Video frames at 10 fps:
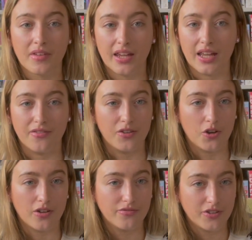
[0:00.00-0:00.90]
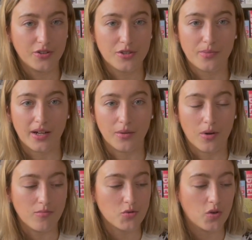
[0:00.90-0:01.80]
If you're confused by
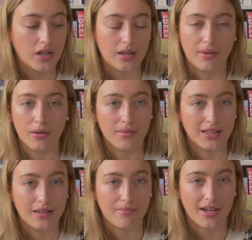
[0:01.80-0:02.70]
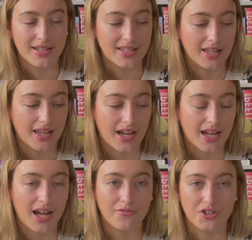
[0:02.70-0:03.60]
what I'm talking about with my lip biting, I
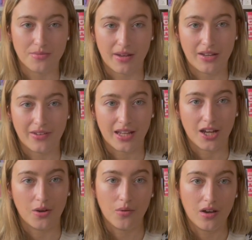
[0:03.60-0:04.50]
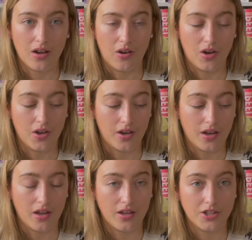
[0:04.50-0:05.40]
have just made a video on
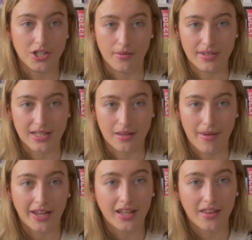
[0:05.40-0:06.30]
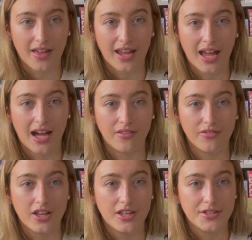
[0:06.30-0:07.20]
dermatillomania that I have,
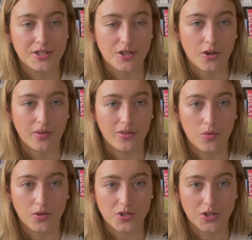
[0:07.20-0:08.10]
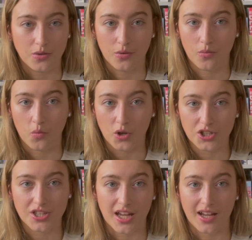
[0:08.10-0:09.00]
so if you want to
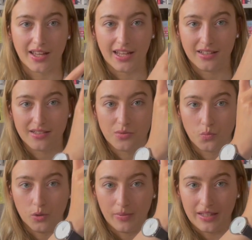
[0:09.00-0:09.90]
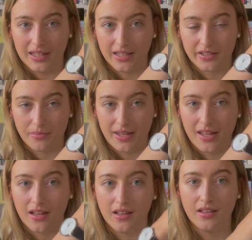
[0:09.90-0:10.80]
watch that, it will be linked up
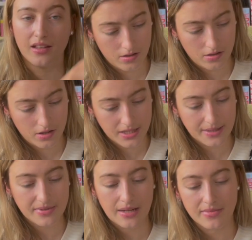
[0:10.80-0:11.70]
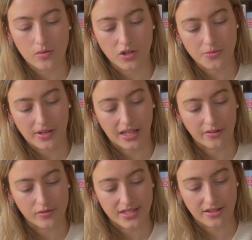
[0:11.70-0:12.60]
here. Sometimes I wish my
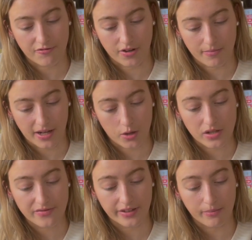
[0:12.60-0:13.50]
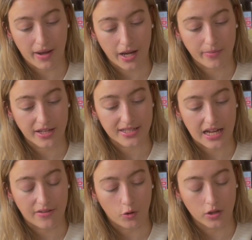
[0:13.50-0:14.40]
life was different, but I always feel bad because I
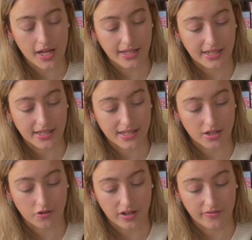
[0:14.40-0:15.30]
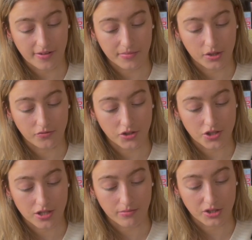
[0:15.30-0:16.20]
have all I need and a great family who've done
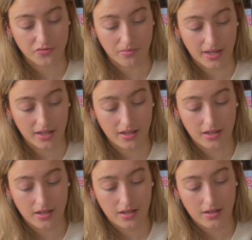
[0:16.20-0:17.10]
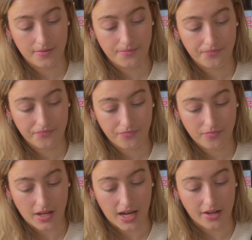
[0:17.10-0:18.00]
so much for me.
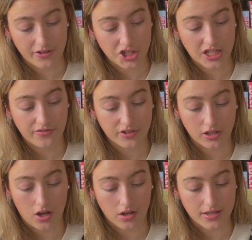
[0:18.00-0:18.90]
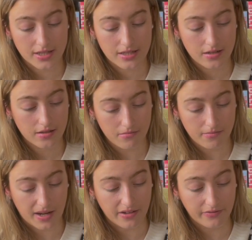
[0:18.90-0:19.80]
And I've achieved lots,
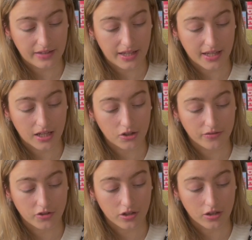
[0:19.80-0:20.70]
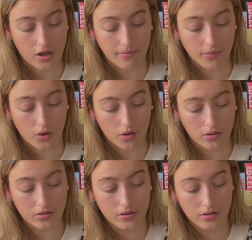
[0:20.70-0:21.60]
but I feel like I could have done a lot more.
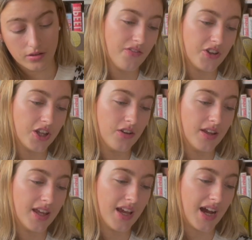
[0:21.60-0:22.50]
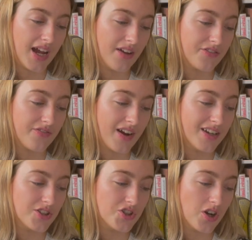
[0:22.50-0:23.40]
After uni, I have to
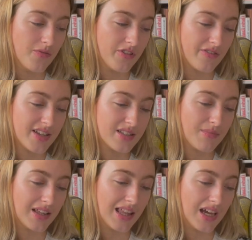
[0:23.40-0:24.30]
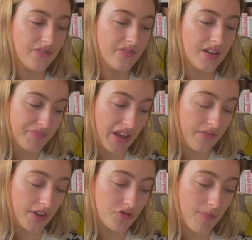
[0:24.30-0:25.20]
find a job for the rest of my life.
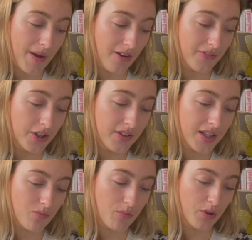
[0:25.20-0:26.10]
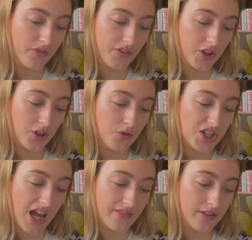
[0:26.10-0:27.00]
If I drop out of uni and remove the huge
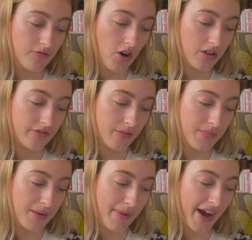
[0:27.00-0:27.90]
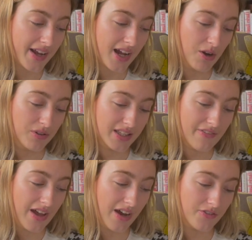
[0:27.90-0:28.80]
heavy rock from my back, I will
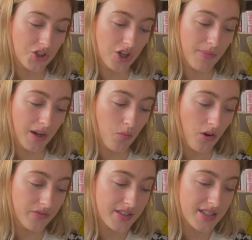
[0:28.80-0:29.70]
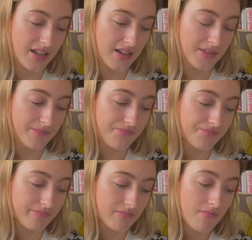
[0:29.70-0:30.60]
never have the job I want.
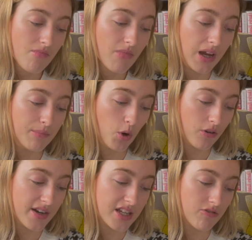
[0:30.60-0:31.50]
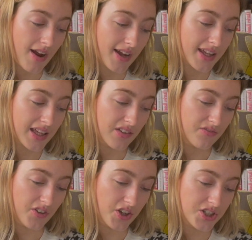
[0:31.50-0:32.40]
I'm already cracking in
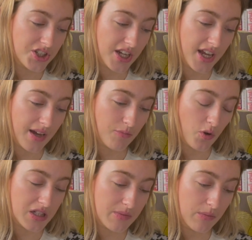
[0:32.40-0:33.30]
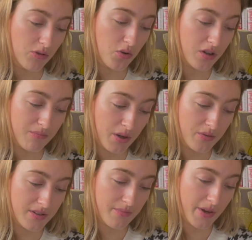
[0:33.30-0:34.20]
first year. I'm going to be a broken
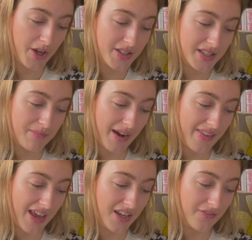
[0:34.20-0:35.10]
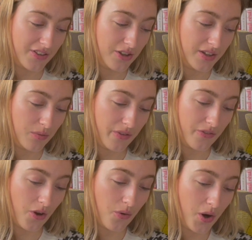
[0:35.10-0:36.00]
person by the end of uni with
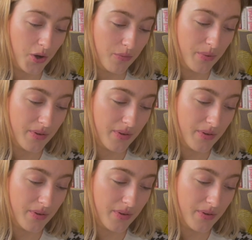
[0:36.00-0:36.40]
no hope.